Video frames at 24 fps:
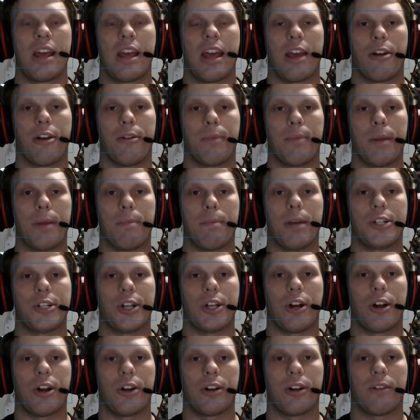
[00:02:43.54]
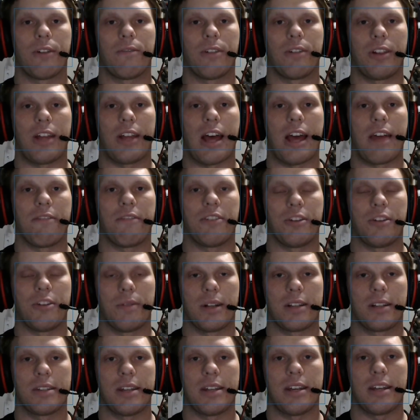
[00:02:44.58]
it would be much harder for life to
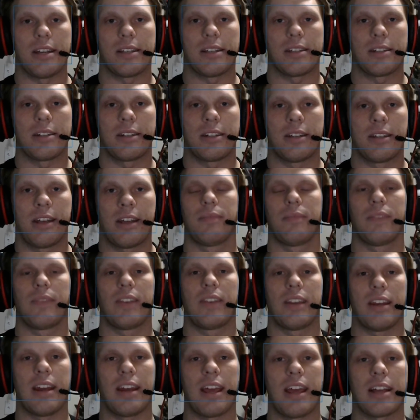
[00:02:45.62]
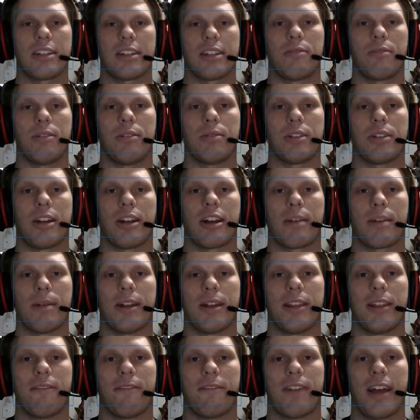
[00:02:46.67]
exist. Next, we will talk about
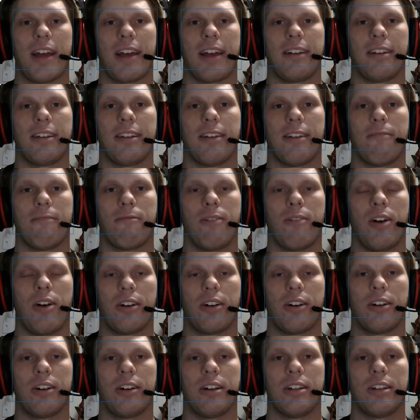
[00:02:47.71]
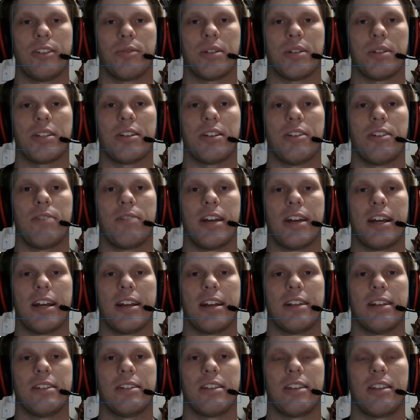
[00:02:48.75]
the fact that water is what's known as
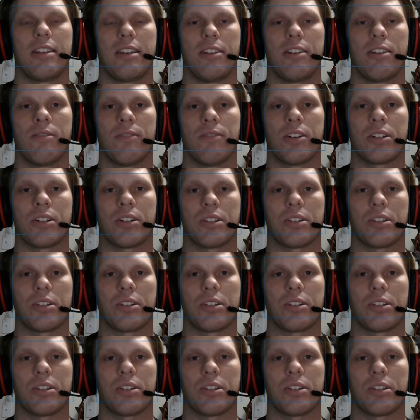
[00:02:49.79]
the universal